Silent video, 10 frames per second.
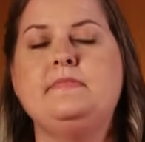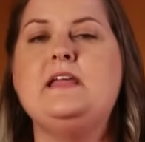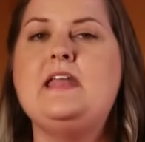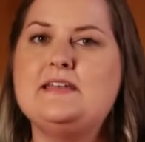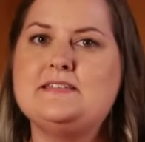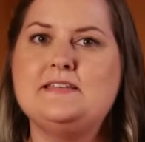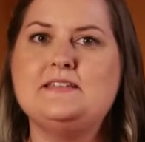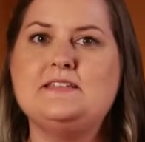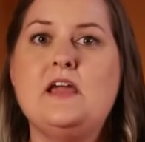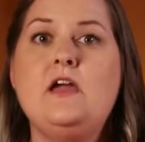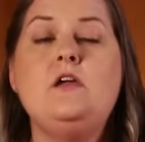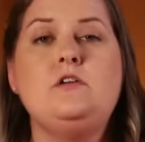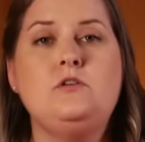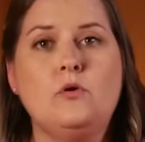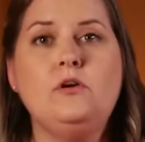In essence,
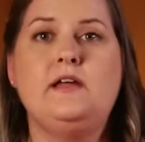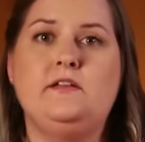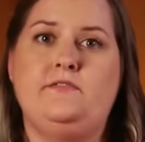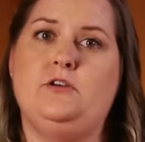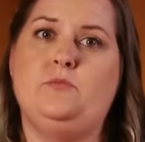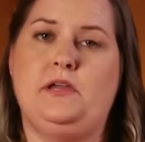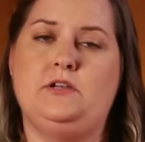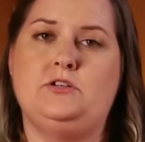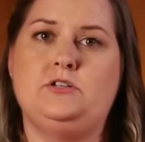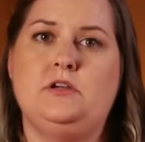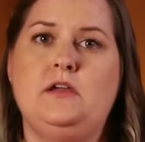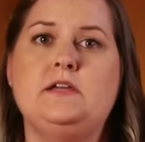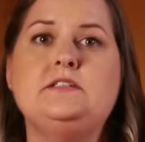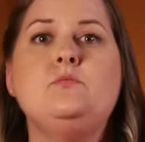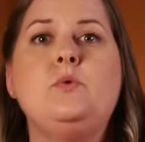your elevator pitch
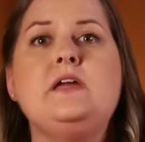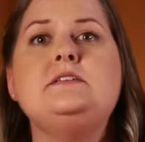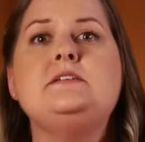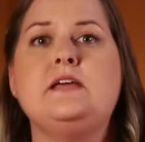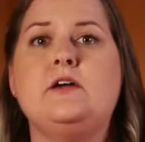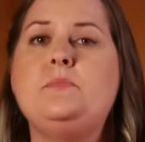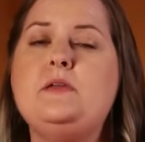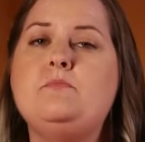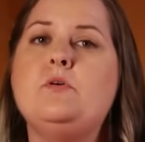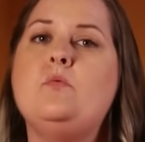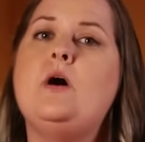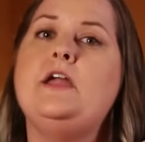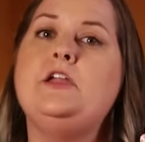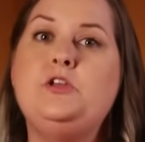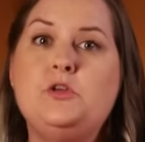is a way to tell people why
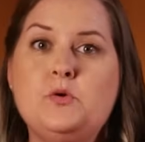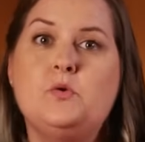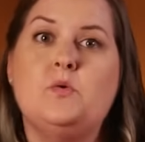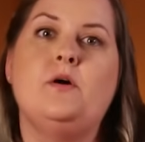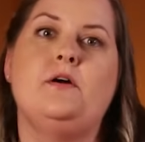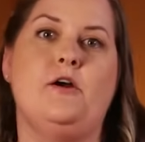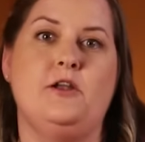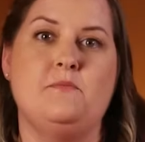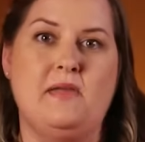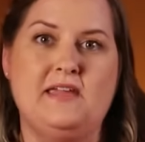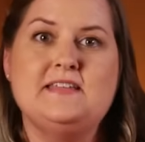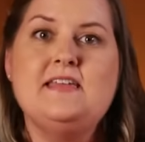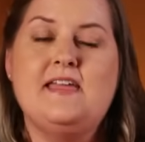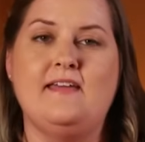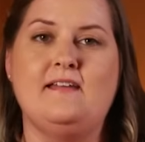you are an
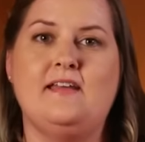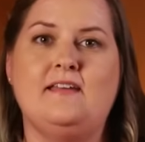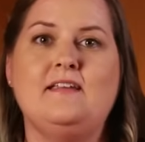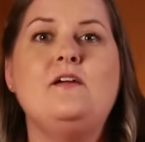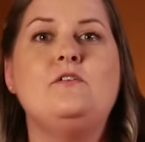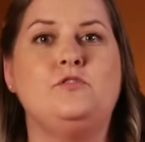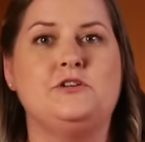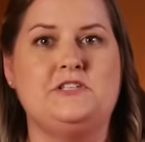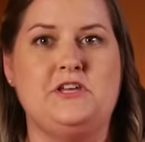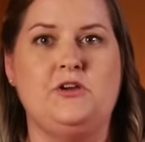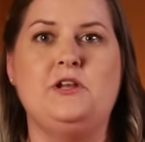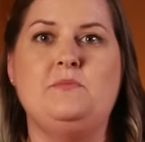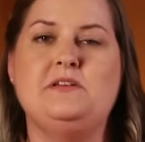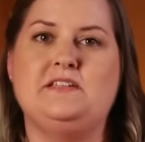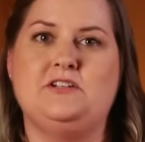amazing candidate for a security
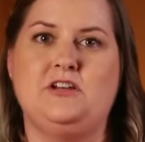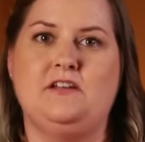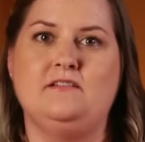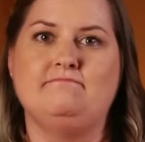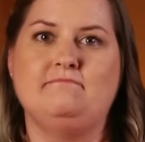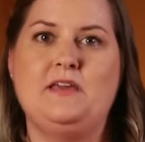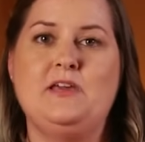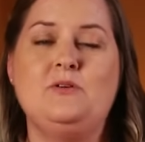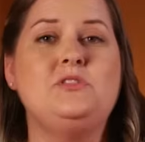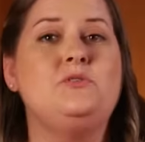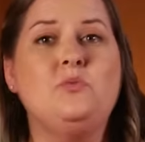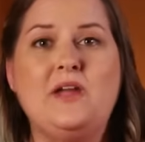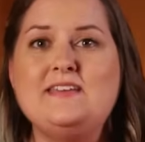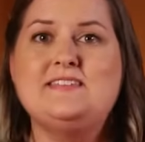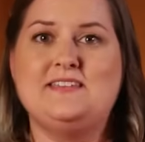position with
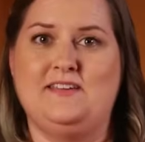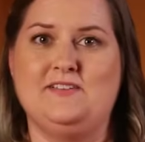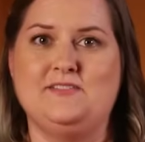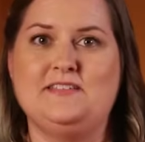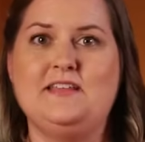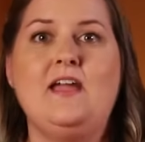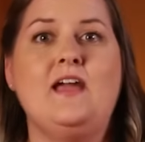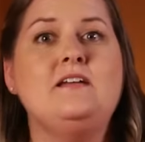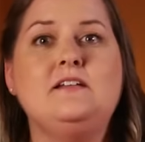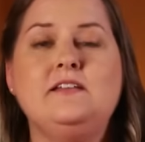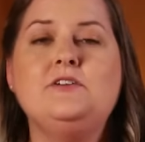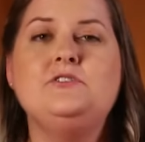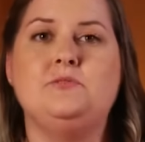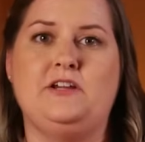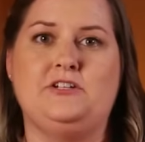great skills and a clear
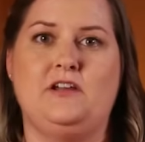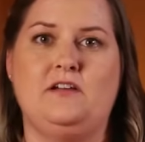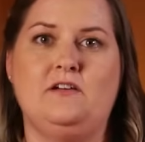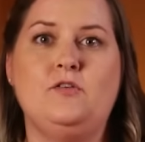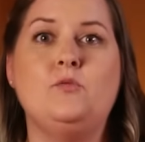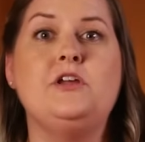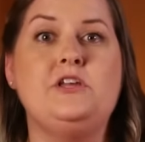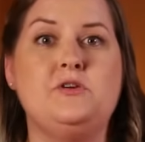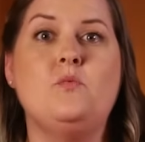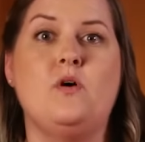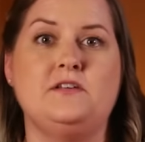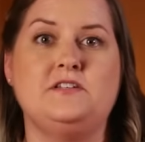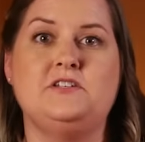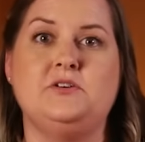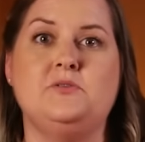direction for what you want
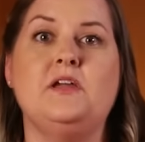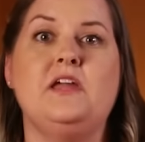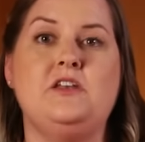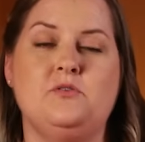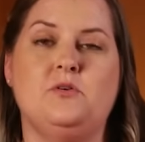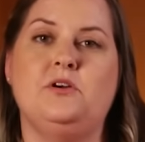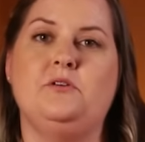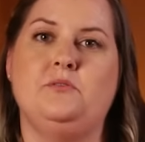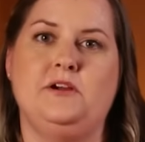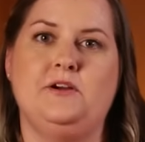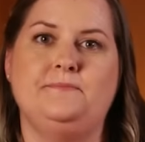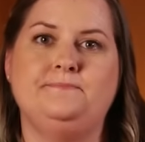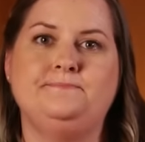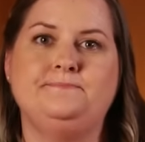to do in your career.